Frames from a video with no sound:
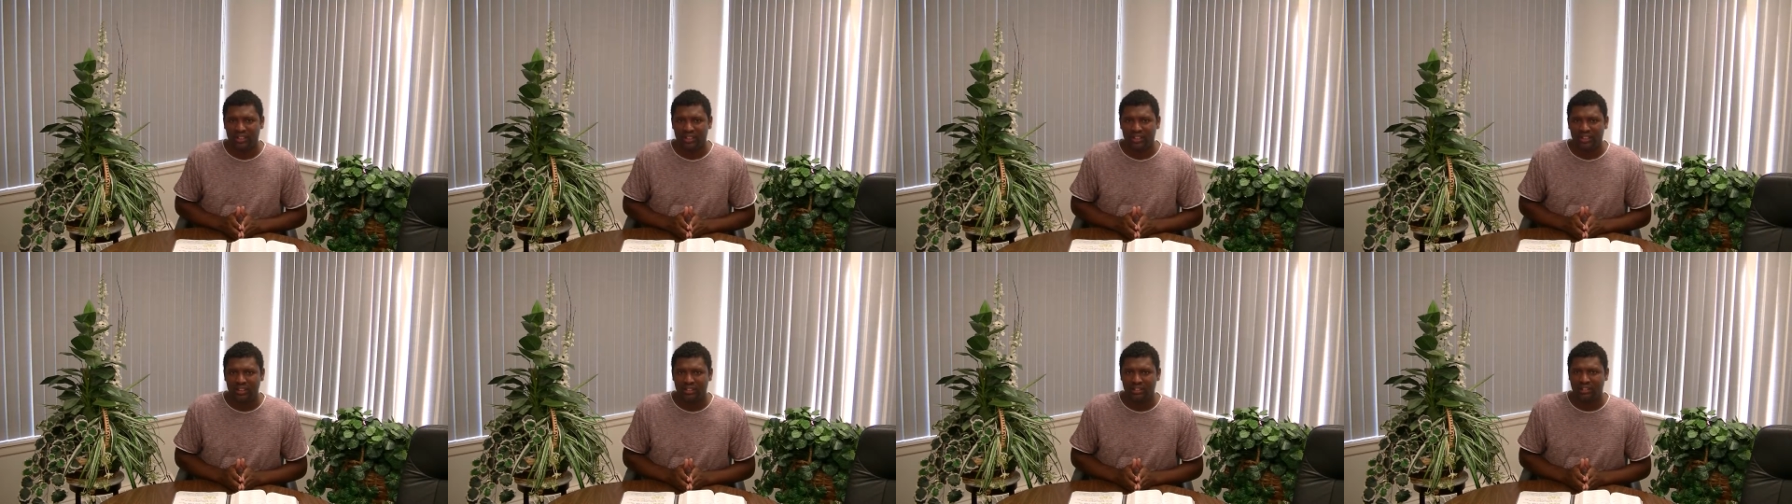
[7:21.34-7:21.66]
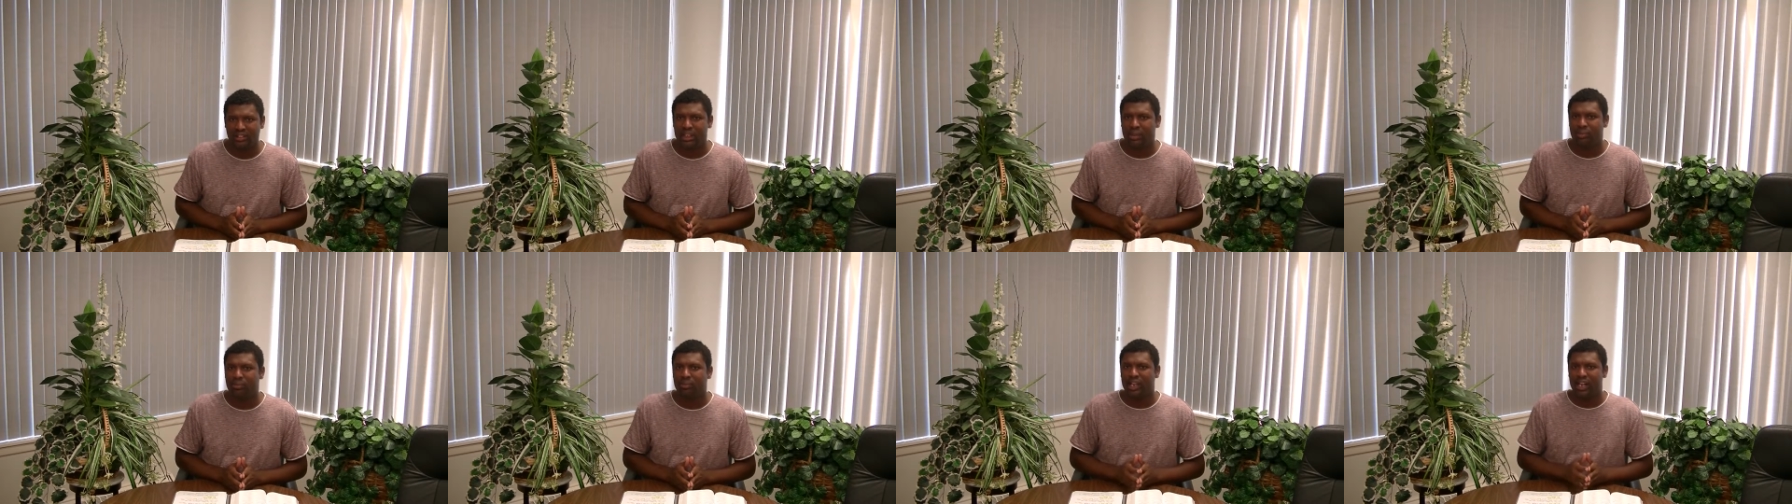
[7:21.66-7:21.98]

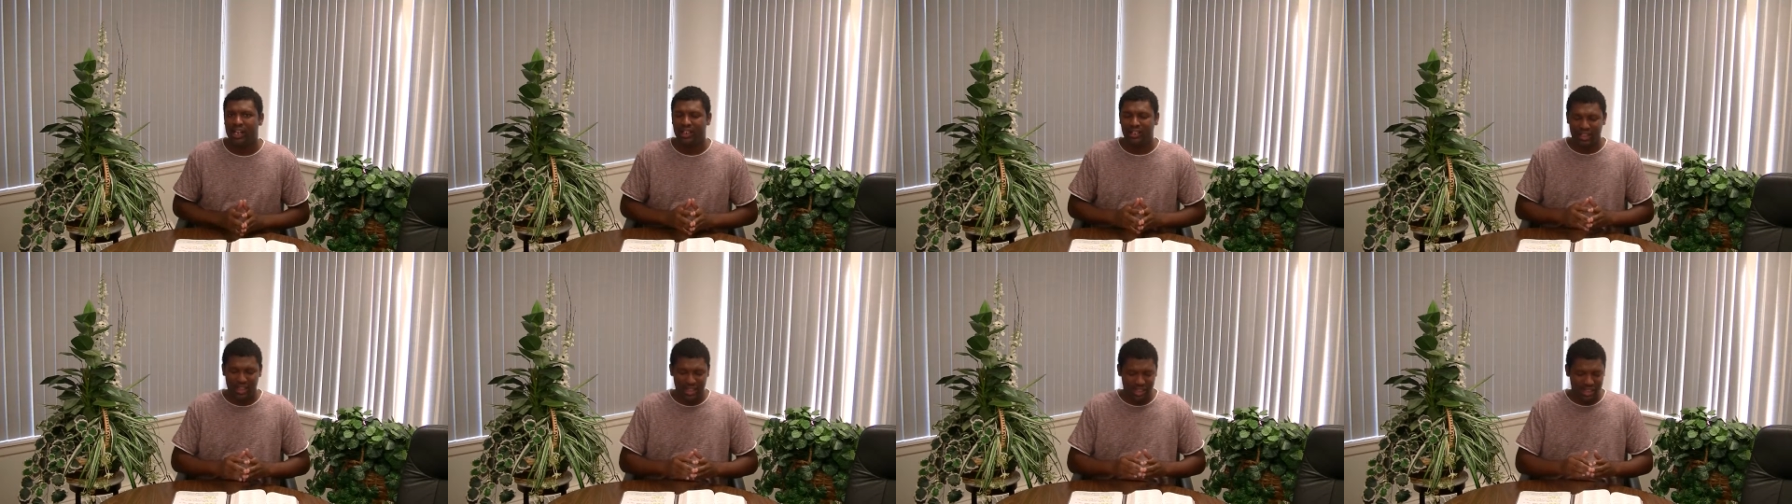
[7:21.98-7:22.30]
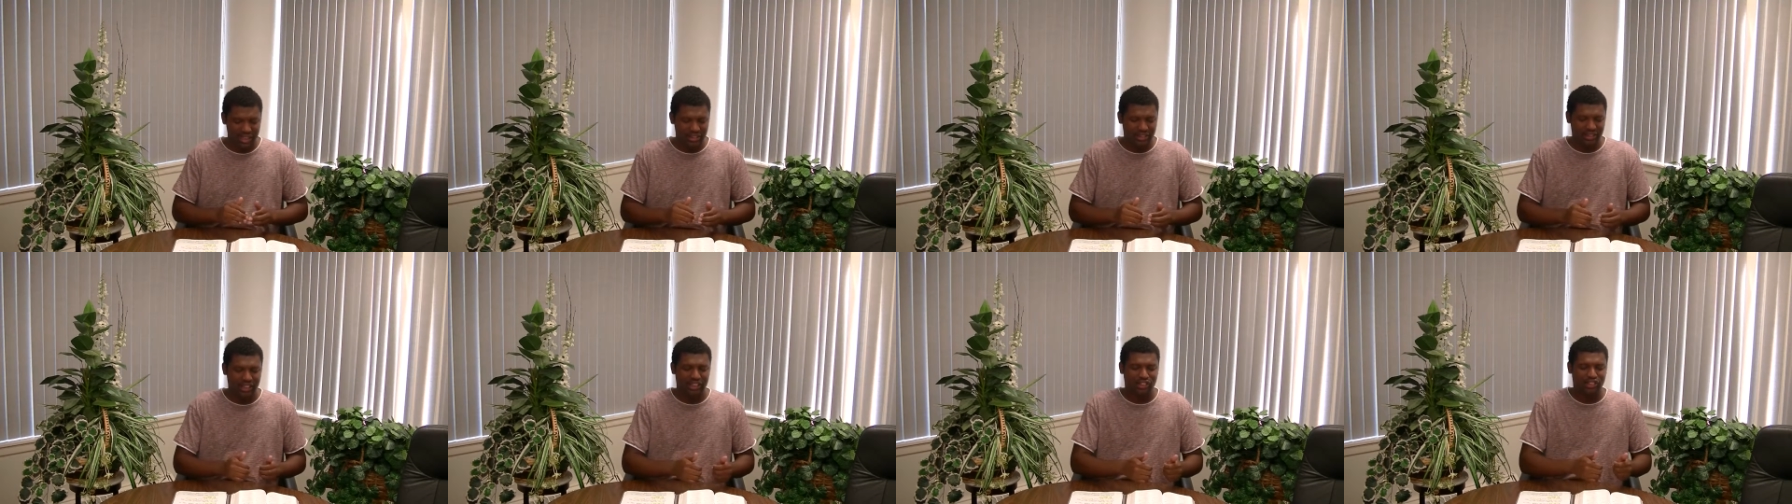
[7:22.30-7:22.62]
seems like that
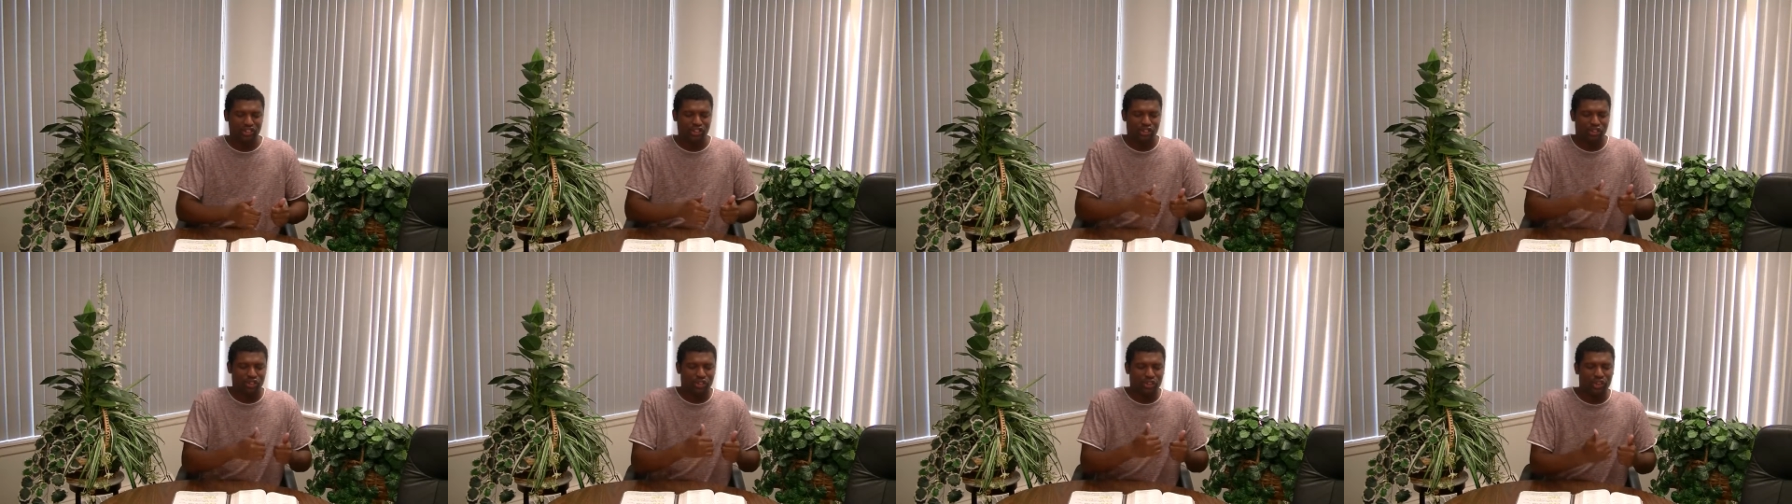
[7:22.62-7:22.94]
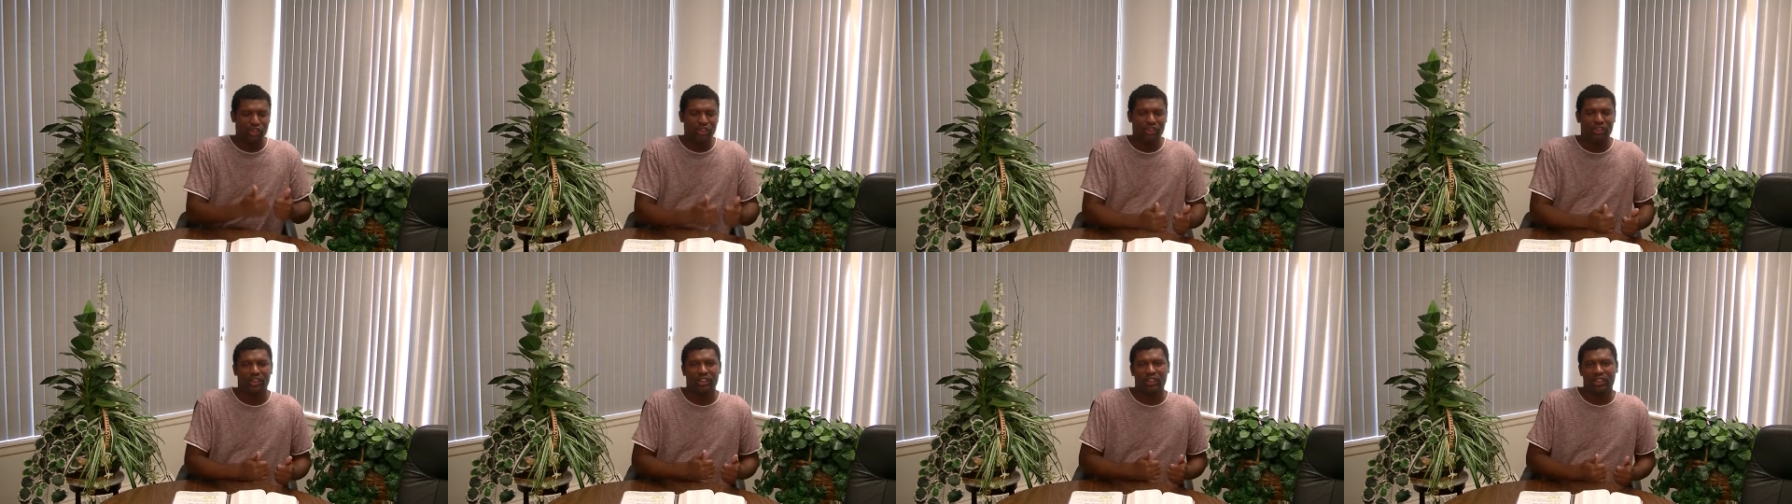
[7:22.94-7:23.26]
he's
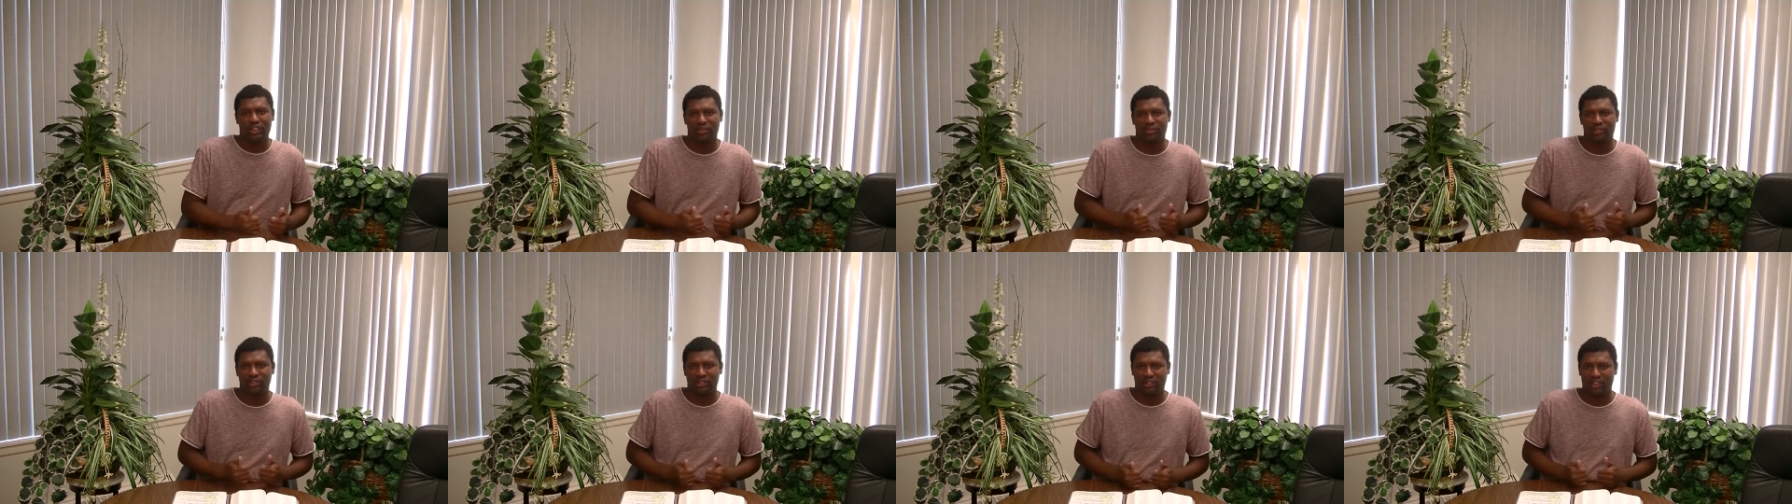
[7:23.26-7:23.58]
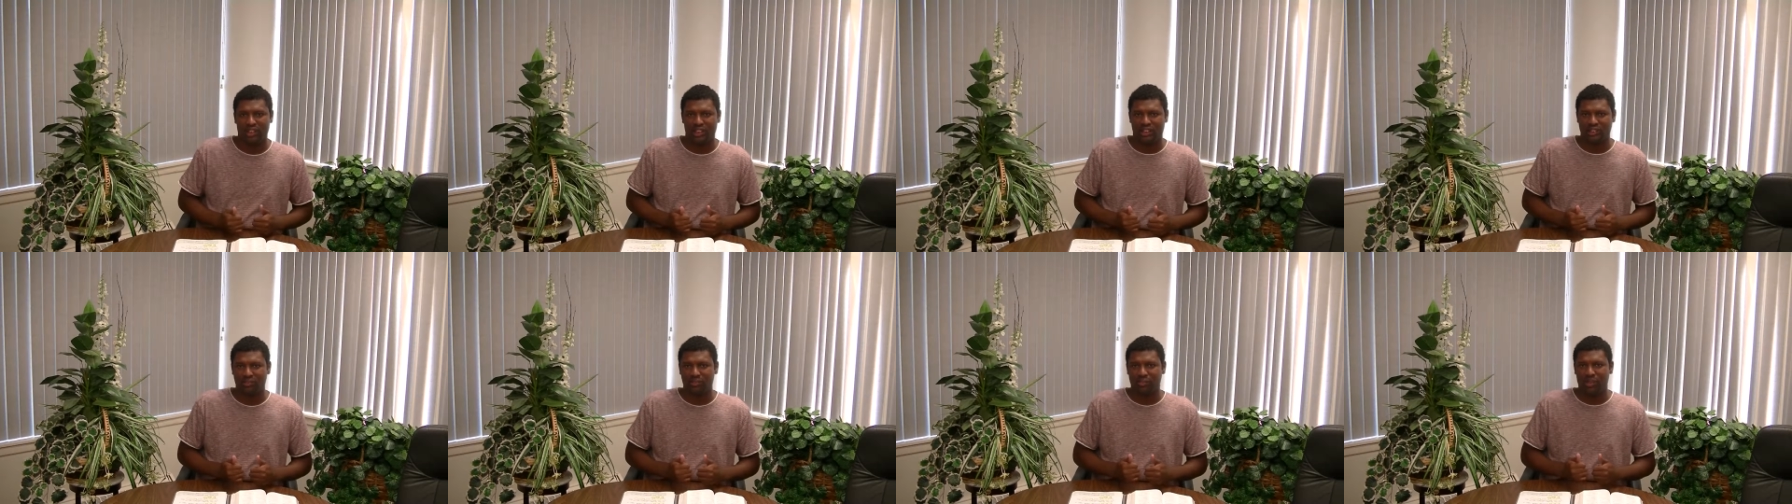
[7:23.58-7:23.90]
excluded himself.